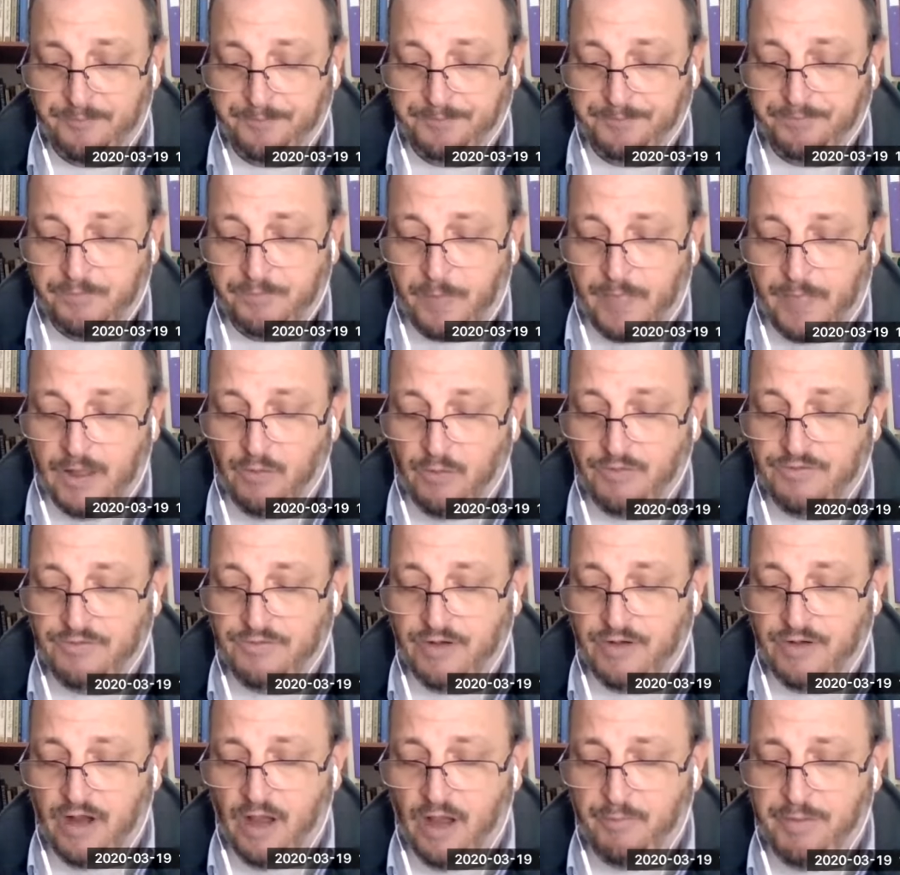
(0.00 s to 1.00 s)
It was an
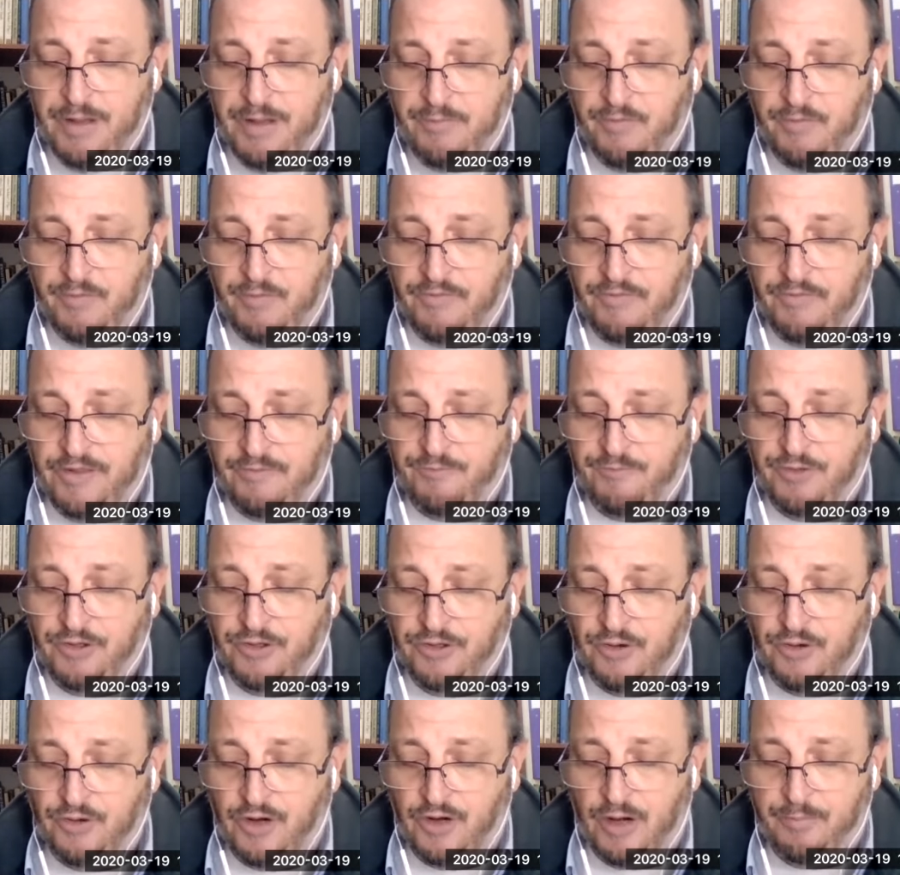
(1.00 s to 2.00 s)
upheaval that for
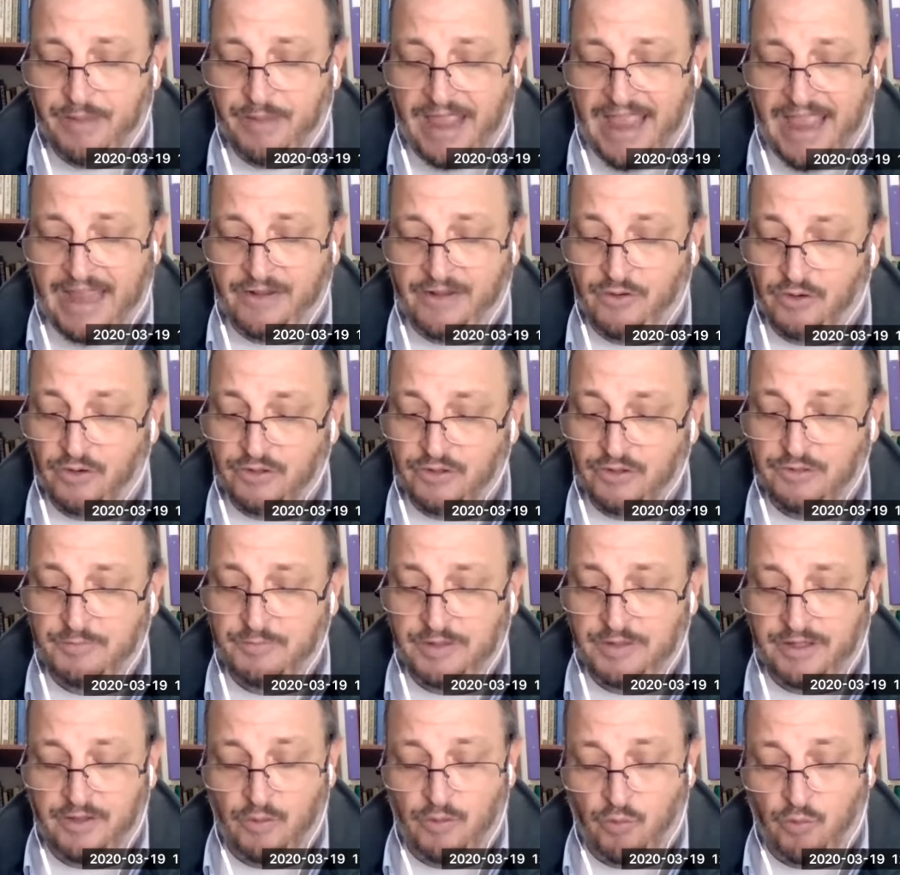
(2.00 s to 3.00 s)
Europe and ultimately
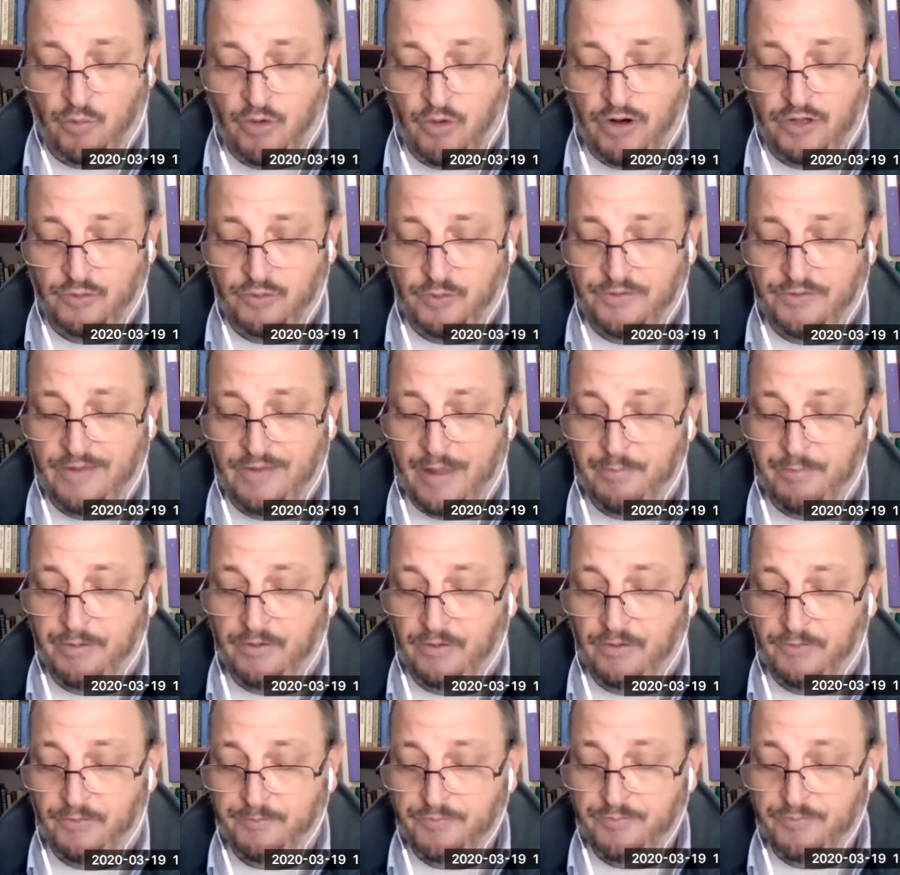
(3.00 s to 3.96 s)
the world was epochal.